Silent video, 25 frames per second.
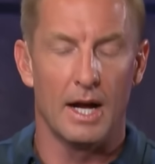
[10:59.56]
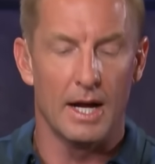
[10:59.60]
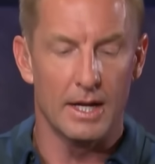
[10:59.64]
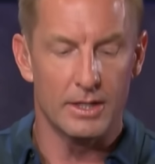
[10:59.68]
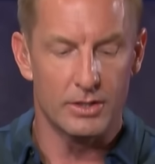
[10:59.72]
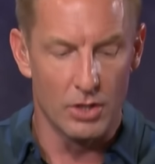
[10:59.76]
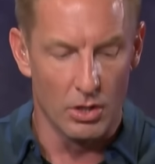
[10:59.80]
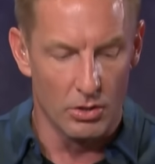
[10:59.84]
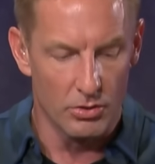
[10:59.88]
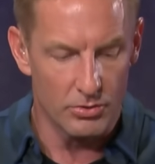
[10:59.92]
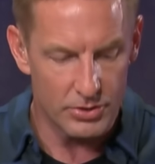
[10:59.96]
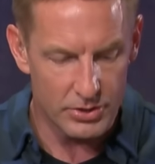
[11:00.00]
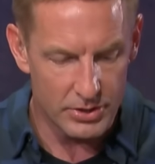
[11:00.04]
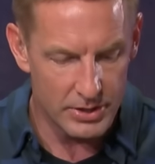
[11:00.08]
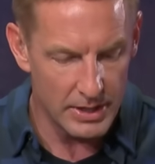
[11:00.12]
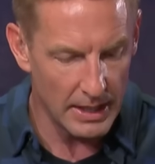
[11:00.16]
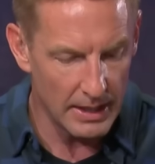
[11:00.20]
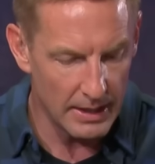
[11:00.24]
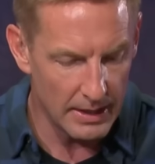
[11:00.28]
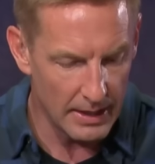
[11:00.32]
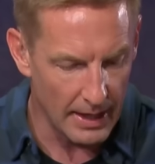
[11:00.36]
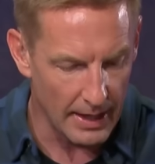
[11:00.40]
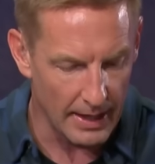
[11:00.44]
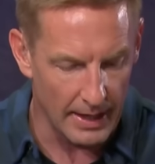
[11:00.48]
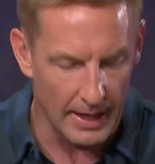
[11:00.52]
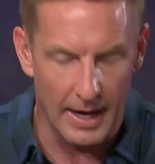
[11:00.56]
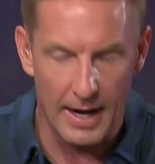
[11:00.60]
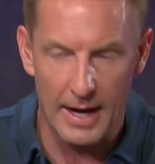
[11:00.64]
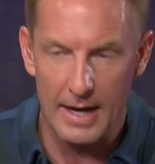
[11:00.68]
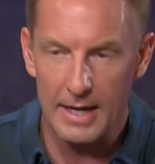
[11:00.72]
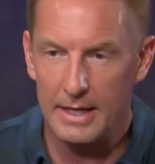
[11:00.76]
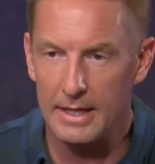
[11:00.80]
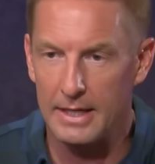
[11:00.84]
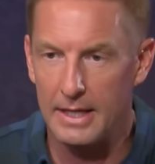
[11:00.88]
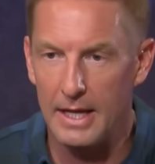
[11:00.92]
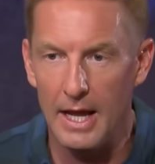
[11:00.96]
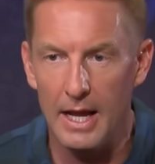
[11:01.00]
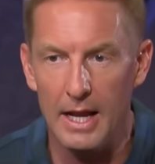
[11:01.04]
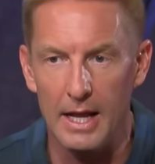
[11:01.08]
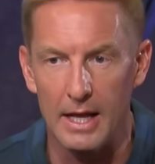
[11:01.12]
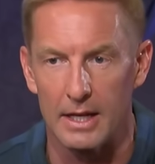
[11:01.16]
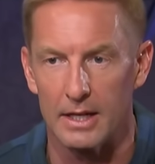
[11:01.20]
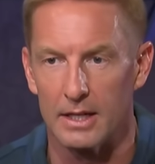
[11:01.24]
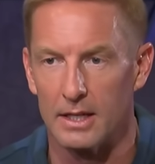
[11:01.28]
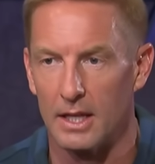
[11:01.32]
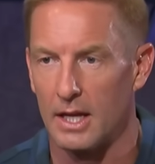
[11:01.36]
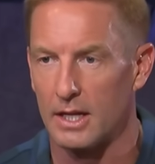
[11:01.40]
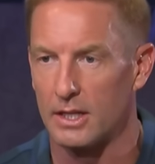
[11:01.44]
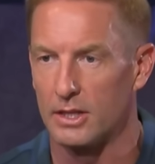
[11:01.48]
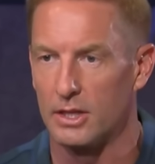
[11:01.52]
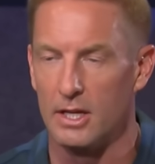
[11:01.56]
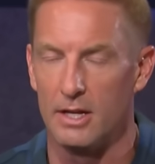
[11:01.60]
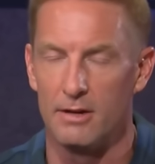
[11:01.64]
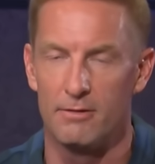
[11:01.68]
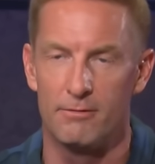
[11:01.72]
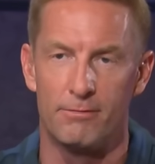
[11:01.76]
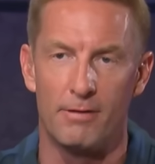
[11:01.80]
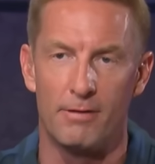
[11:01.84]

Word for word: I don't see that. I get it. Like the